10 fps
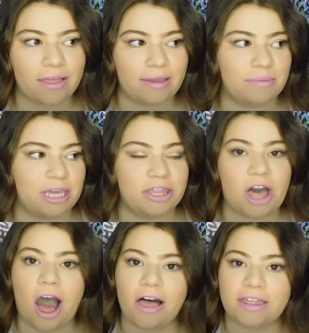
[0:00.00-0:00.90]
I mean, the
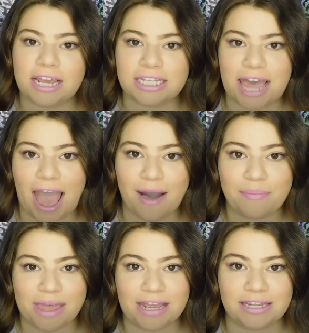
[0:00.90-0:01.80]
holidays
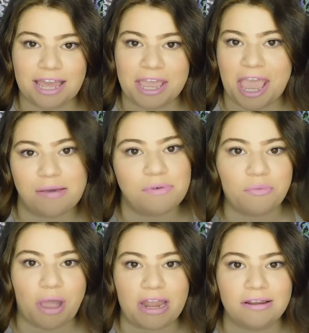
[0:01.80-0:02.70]
happened, they came and
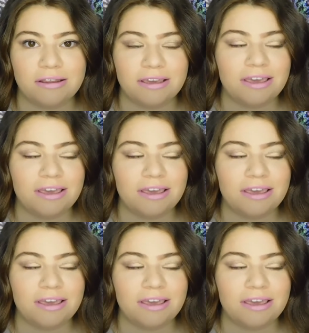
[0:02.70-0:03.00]
went.